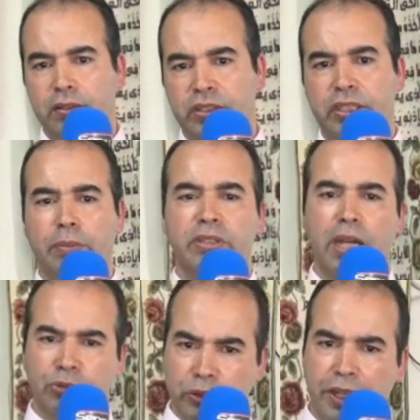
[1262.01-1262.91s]

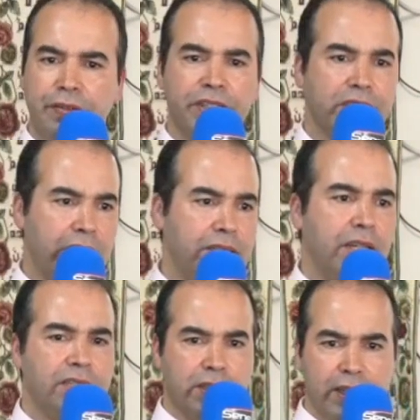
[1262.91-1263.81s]
sometimes not every
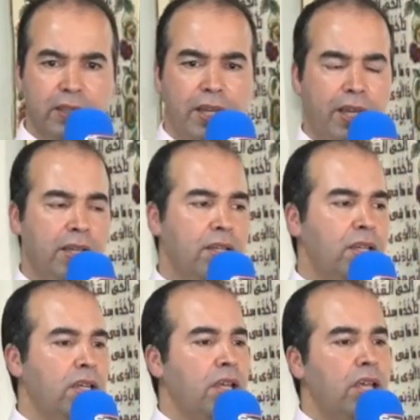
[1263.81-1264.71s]
Saturday, Sunday.
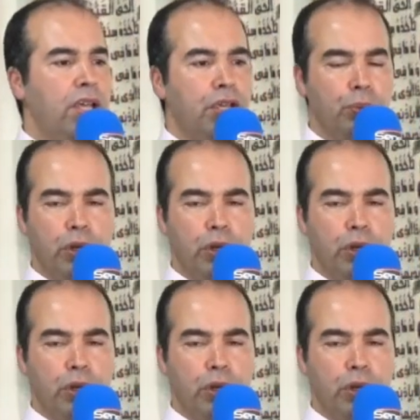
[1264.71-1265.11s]
He